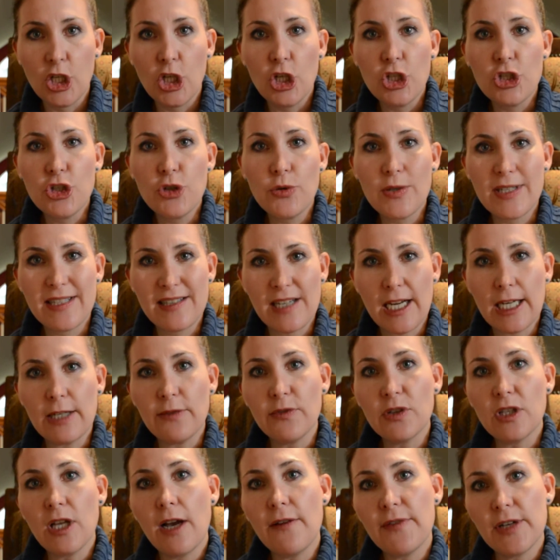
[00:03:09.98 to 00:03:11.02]
to a side of
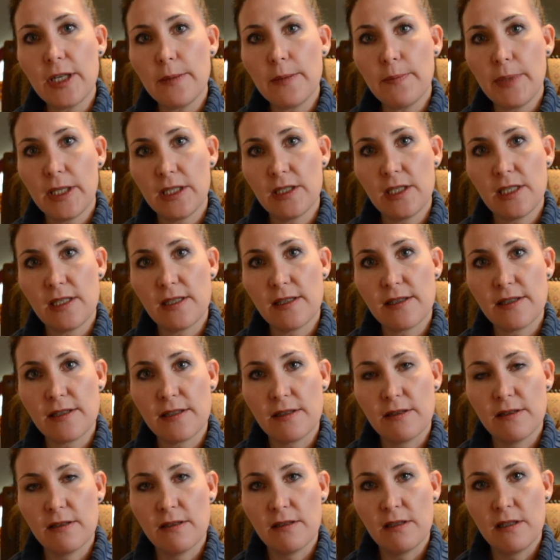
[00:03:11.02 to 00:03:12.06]
love and abundance,
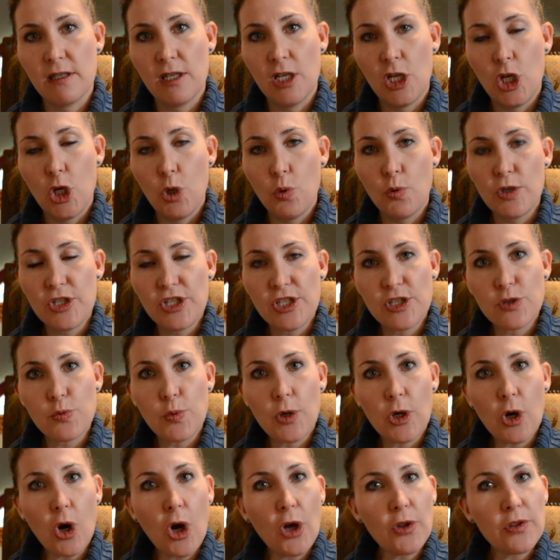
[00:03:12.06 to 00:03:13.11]
which is
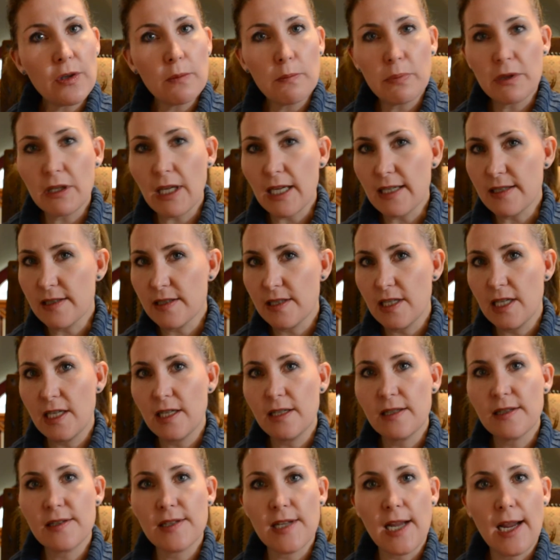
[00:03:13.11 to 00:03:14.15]
where all the
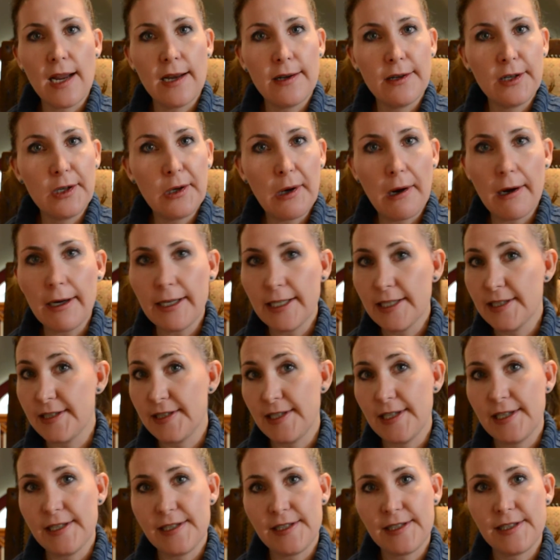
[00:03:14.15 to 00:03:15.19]
blessings and God
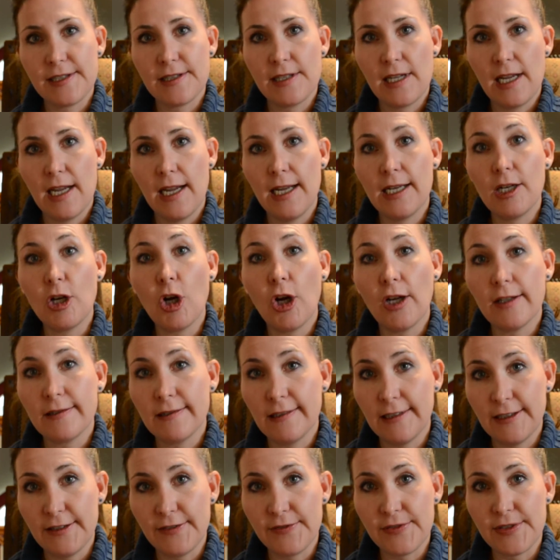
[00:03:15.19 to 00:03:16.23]
exists and God
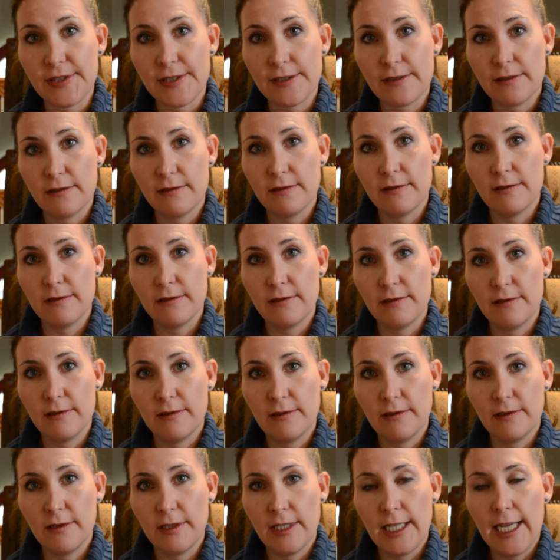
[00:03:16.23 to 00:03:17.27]
lives.
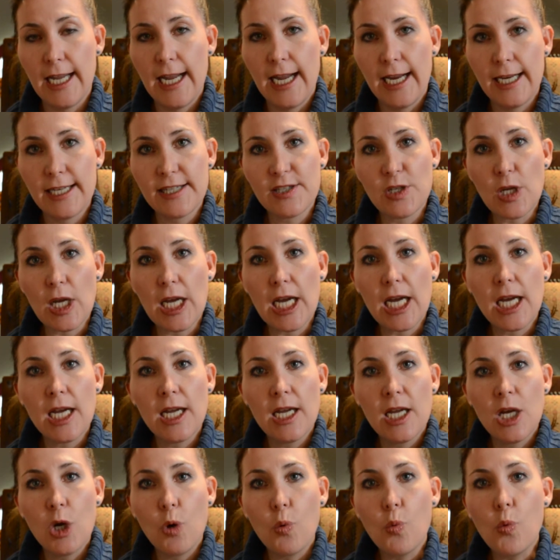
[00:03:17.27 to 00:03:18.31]
And as a
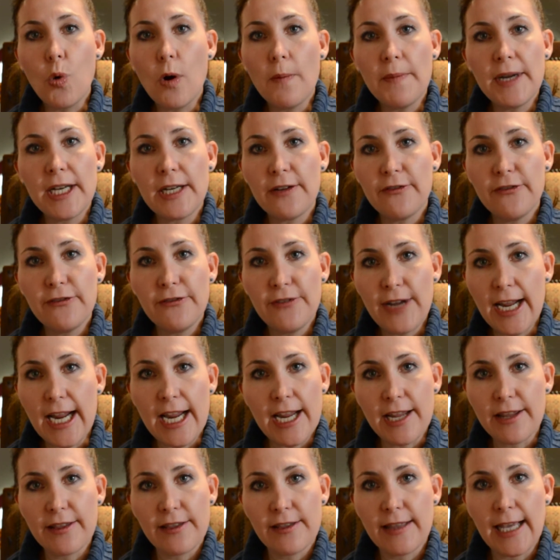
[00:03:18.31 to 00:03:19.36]
woman of
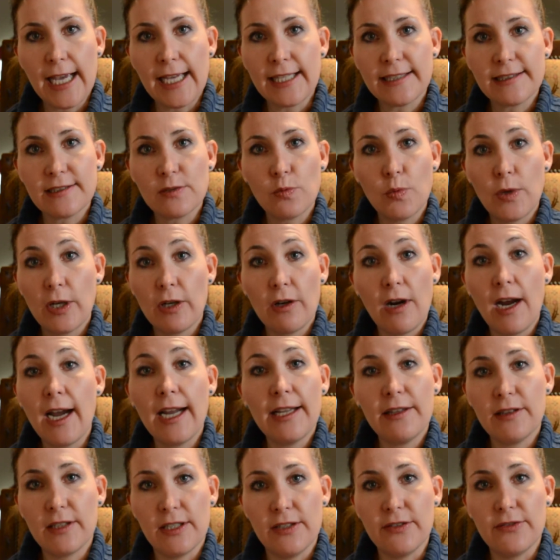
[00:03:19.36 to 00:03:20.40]
faith, that's where I
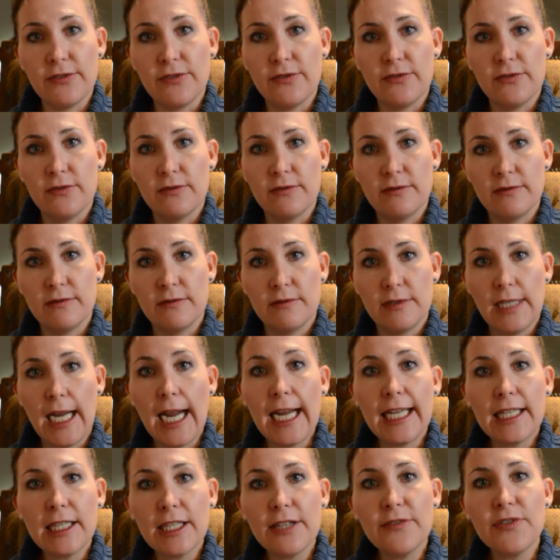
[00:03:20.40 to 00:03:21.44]
live.
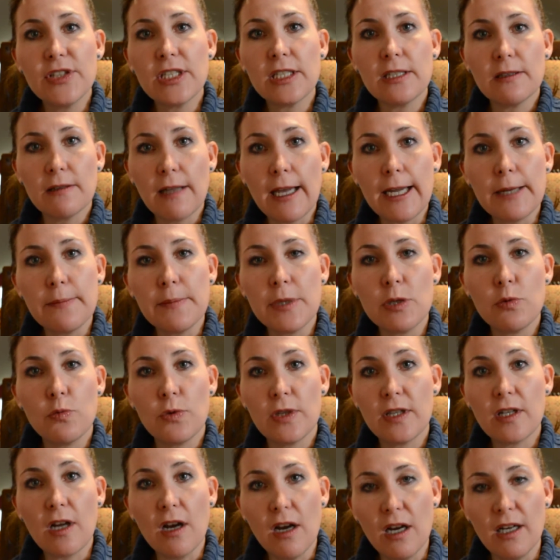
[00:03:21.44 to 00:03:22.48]
I live in alignment
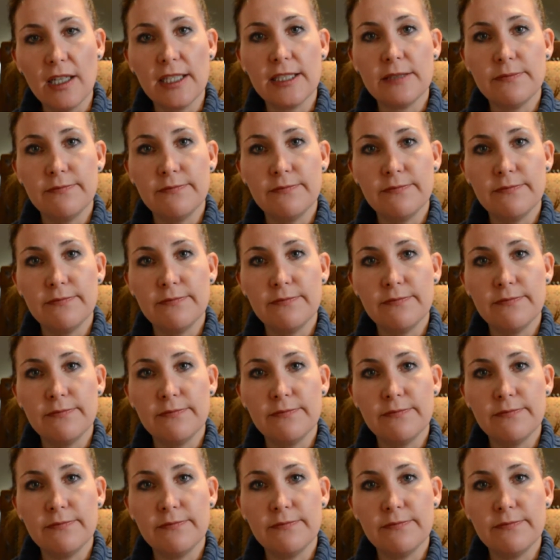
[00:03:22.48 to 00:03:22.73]
with God.